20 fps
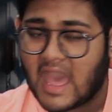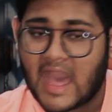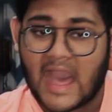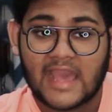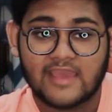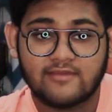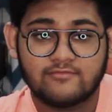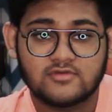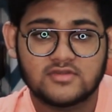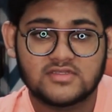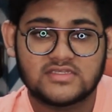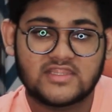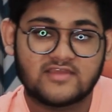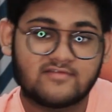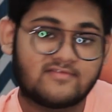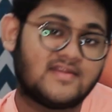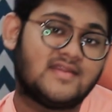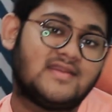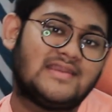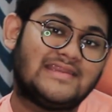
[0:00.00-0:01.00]
I would
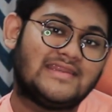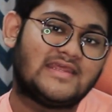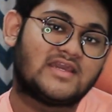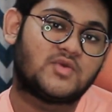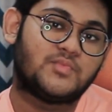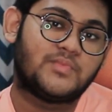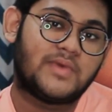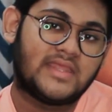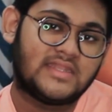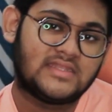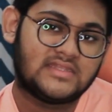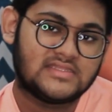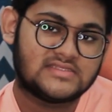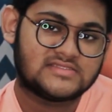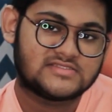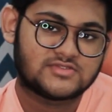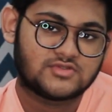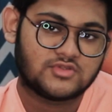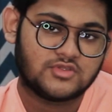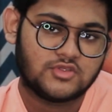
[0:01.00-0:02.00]
definitely recommend
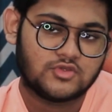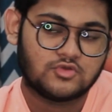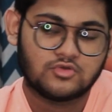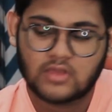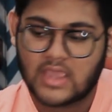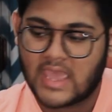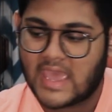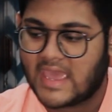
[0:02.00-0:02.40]
this to you,